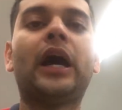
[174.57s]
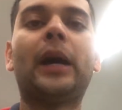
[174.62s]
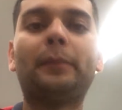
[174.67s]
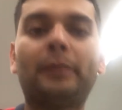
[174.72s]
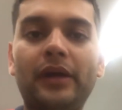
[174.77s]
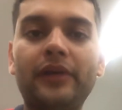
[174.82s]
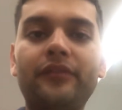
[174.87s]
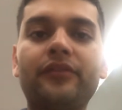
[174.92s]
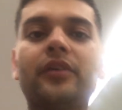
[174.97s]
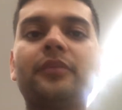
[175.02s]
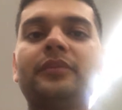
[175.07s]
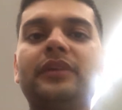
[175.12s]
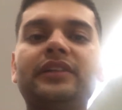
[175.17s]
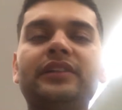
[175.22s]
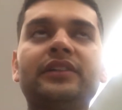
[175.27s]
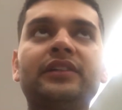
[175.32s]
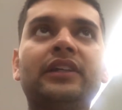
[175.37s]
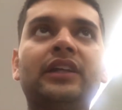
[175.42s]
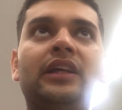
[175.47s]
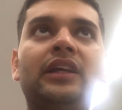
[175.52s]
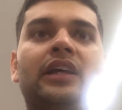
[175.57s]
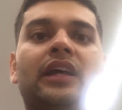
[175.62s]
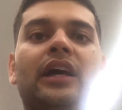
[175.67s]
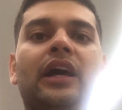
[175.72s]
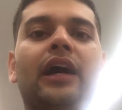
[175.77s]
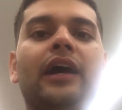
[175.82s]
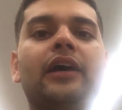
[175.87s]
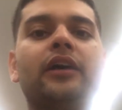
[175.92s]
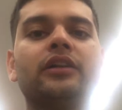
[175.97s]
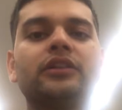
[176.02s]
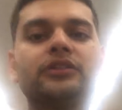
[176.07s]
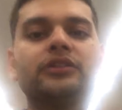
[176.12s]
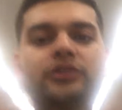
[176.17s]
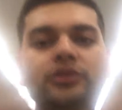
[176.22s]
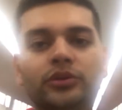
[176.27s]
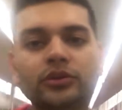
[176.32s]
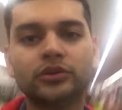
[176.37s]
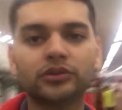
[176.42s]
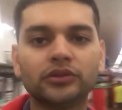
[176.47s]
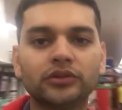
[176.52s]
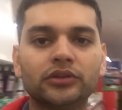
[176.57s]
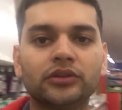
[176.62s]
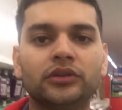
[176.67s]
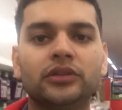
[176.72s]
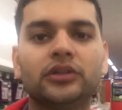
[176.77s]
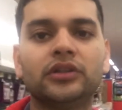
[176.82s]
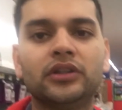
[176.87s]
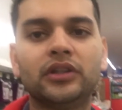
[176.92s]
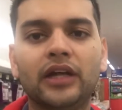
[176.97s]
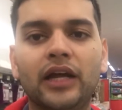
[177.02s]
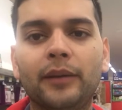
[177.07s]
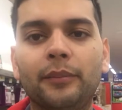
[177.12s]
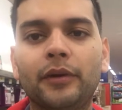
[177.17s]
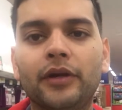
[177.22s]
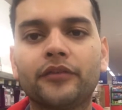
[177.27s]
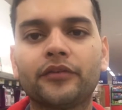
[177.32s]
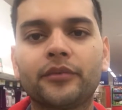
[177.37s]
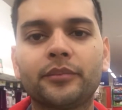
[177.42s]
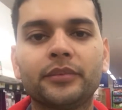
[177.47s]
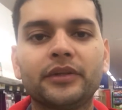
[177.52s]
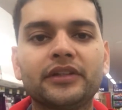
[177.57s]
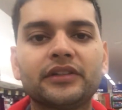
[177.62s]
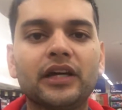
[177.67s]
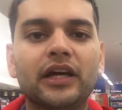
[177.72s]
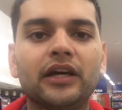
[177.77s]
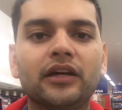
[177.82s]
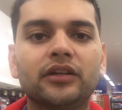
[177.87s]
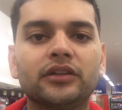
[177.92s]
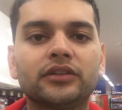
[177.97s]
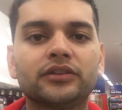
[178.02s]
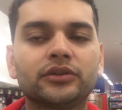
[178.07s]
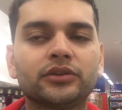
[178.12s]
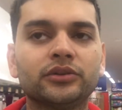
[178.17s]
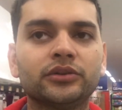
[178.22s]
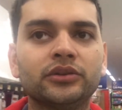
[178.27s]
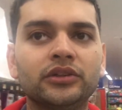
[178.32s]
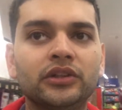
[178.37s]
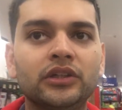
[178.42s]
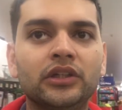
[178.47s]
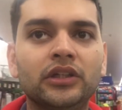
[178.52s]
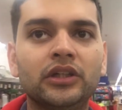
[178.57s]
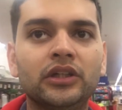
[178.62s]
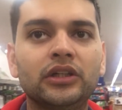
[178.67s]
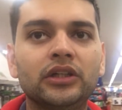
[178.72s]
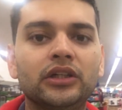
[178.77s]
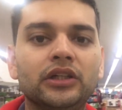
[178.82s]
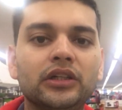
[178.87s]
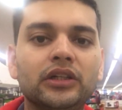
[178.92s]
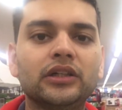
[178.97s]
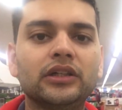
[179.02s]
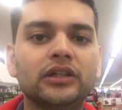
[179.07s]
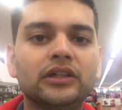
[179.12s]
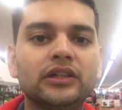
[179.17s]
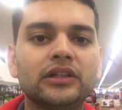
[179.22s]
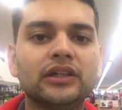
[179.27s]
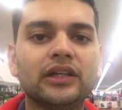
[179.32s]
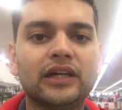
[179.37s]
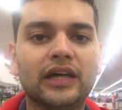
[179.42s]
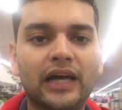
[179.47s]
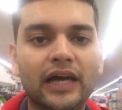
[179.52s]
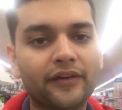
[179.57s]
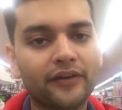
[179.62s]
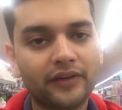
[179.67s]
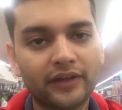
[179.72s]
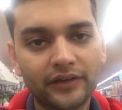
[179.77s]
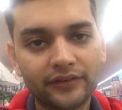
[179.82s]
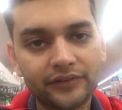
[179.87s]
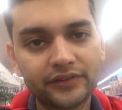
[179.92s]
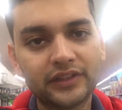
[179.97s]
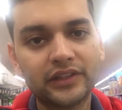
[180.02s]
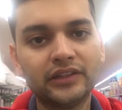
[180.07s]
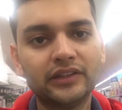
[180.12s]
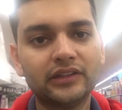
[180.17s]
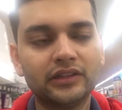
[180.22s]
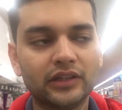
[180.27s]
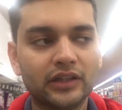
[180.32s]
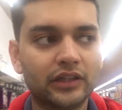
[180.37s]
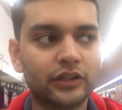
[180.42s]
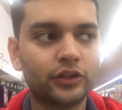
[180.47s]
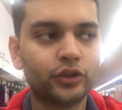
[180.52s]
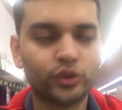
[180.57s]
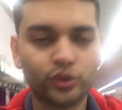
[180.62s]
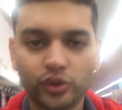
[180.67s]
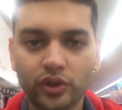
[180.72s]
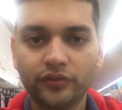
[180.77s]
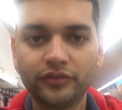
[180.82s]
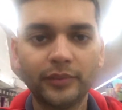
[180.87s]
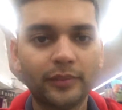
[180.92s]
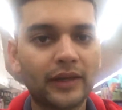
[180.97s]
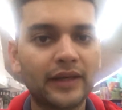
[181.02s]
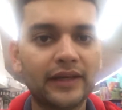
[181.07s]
Apart from this, I also I've seen two of the